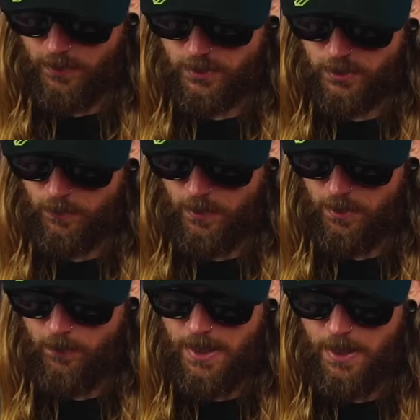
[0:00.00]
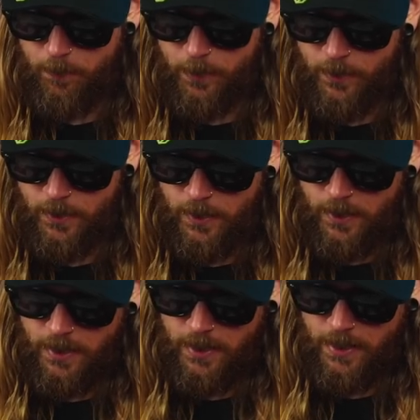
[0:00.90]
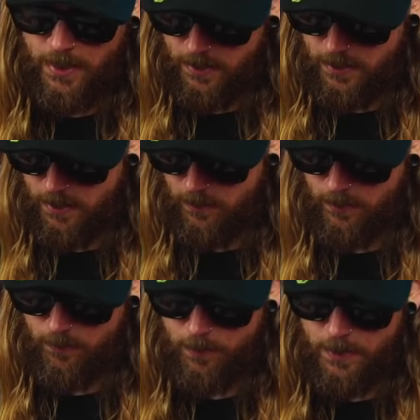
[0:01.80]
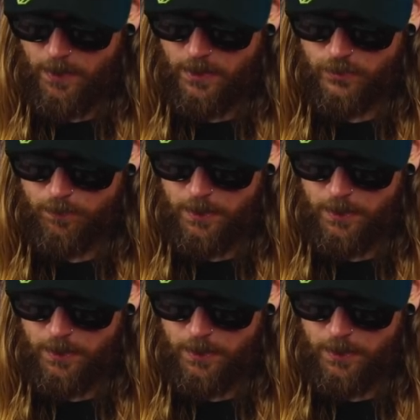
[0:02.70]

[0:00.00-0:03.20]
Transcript: let's do nmap and uh, P minus